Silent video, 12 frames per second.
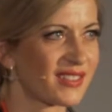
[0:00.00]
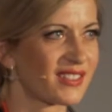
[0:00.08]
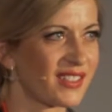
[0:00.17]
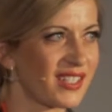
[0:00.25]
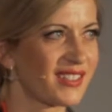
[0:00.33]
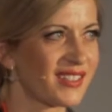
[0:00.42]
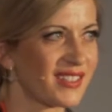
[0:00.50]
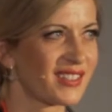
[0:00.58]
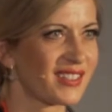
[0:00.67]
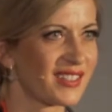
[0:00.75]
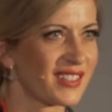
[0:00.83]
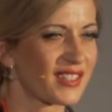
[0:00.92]
Right?
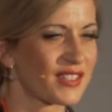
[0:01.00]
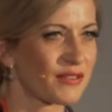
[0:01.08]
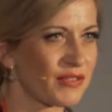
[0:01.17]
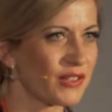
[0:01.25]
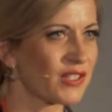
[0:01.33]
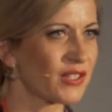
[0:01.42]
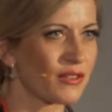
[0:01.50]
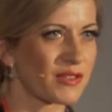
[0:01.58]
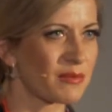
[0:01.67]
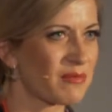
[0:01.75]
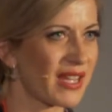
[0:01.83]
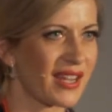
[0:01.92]
The future of
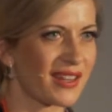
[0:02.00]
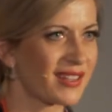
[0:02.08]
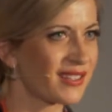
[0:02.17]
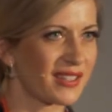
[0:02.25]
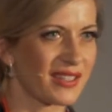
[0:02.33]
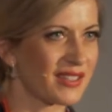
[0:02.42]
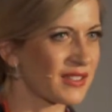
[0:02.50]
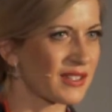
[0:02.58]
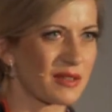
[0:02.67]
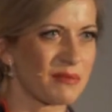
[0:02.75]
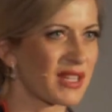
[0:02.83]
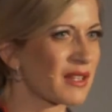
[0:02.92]
the bank is
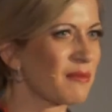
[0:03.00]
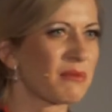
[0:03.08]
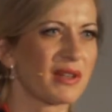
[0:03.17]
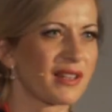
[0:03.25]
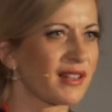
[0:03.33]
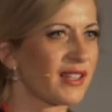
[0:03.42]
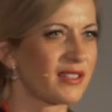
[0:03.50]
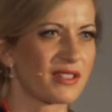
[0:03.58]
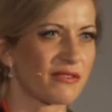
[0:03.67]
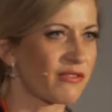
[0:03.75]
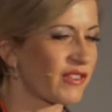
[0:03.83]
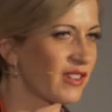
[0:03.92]
going to be completely
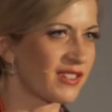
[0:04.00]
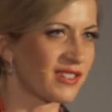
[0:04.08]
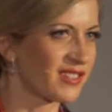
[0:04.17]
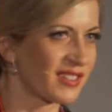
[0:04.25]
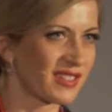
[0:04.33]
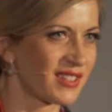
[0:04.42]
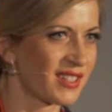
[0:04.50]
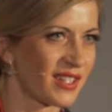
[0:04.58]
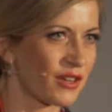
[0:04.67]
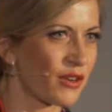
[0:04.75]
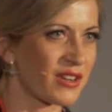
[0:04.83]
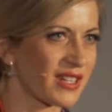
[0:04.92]
different
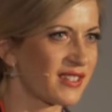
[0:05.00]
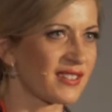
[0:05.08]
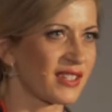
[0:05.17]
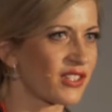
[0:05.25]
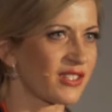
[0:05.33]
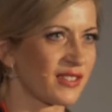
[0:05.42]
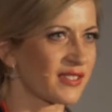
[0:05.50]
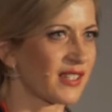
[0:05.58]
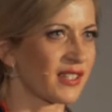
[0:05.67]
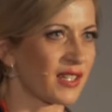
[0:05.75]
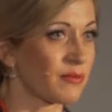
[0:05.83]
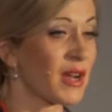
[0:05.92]
organizational
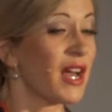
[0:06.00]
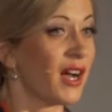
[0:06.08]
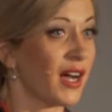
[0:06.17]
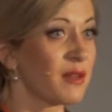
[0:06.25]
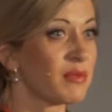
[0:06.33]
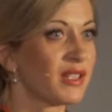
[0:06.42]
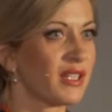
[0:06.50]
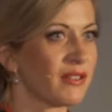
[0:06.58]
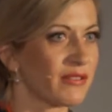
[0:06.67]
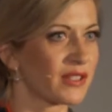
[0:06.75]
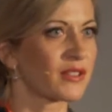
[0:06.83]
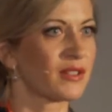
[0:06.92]
setup. I
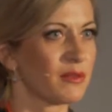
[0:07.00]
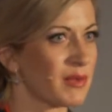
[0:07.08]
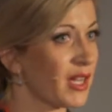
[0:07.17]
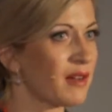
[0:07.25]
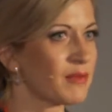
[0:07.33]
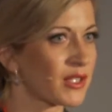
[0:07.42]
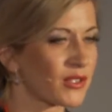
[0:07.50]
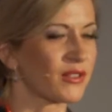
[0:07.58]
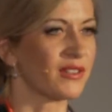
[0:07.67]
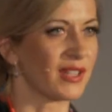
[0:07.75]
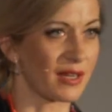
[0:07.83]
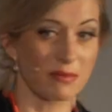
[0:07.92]
believe it's going to be
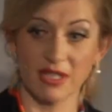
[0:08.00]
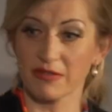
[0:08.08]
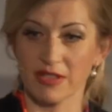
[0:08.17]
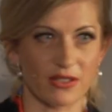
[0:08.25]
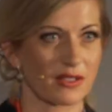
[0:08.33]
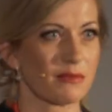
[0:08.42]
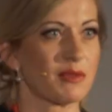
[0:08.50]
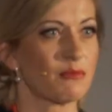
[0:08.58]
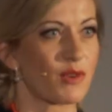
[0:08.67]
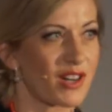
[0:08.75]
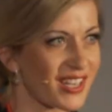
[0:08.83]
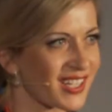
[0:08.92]
Amazon. I believe it's going to be
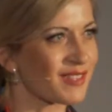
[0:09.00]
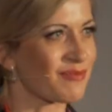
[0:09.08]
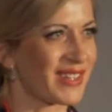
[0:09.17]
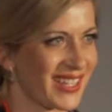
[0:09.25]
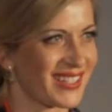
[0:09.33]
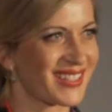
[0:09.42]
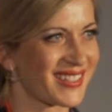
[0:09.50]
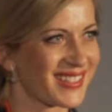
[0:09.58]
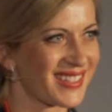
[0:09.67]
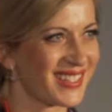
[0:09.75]
marketplace,